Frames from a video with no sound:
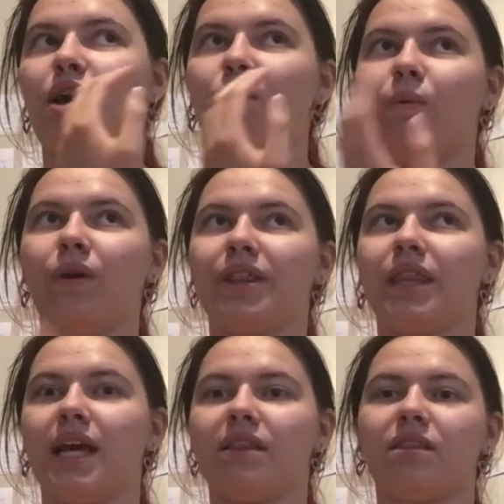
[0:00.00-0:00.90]
with
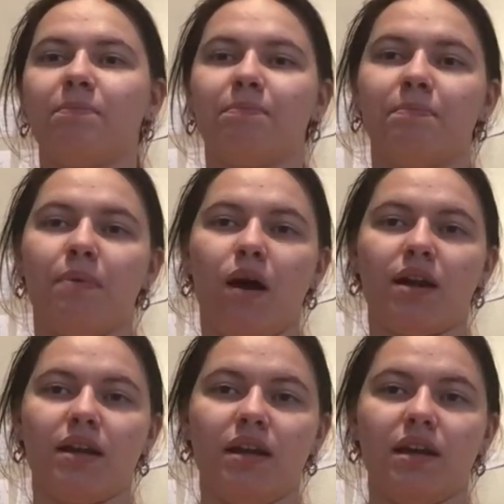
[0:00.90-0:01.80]
like the
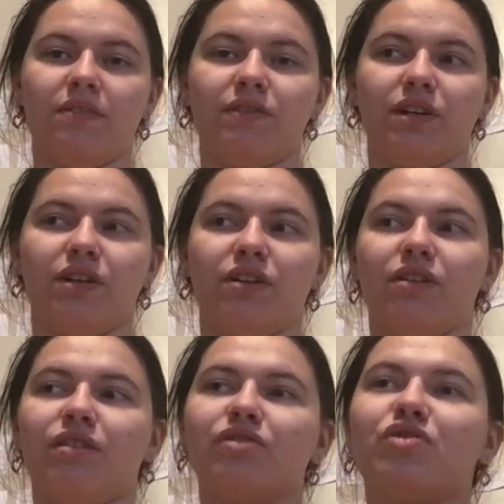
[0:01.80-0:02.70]
body of a
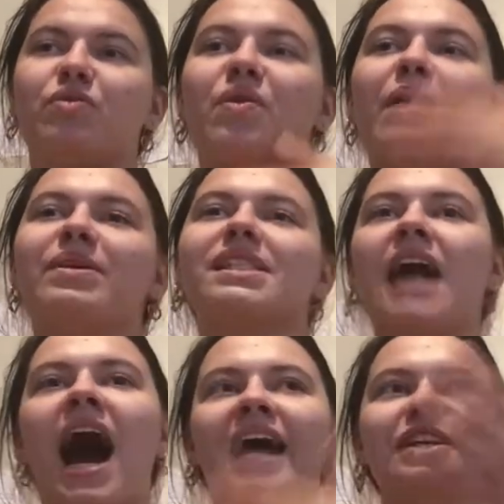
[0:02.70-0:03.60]
girl. So I was
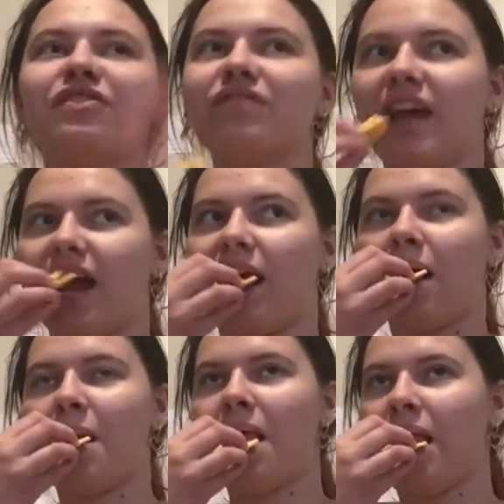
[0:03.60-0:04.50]
kind of like,
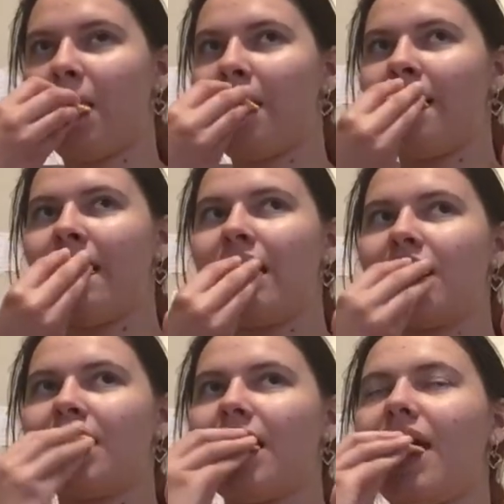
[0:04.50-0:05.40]

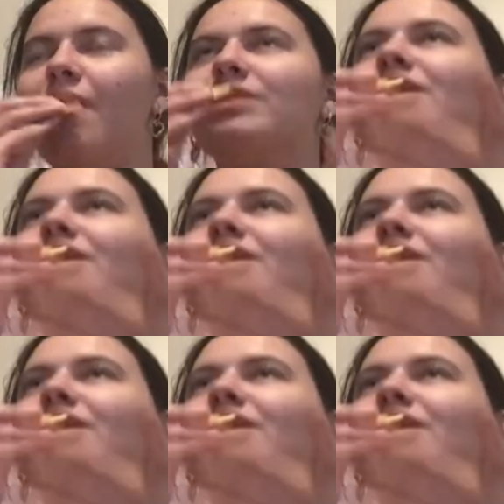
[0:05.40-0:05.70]
it was